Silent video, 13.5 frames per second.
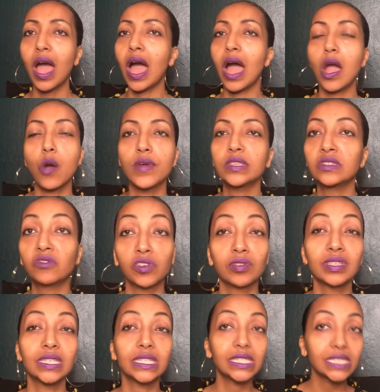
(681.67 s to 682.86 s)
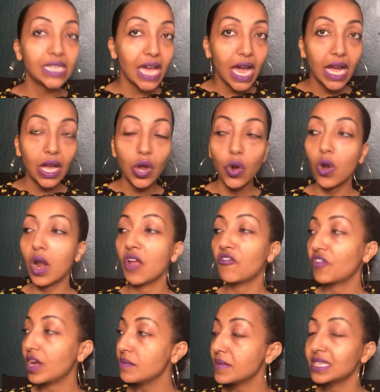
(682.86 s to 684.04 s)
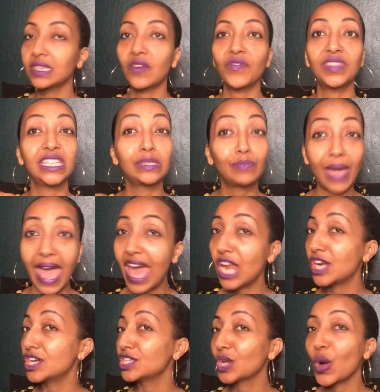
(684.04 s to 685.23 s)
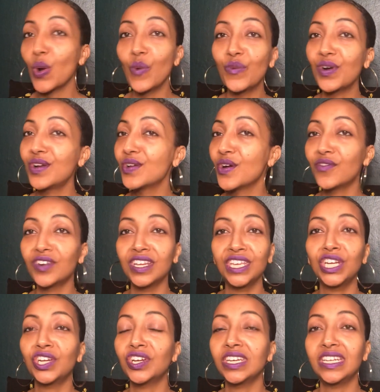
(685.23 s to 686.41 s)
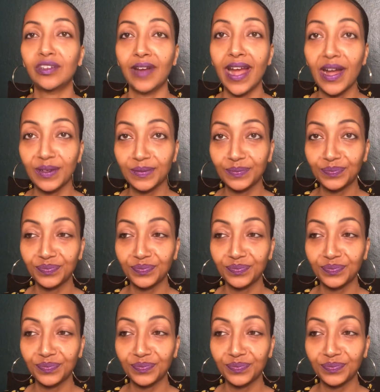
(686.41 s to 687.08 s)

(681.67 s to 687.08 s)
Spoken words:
I always feel stuck, or I find myself in these patterns over and over, year in, year out.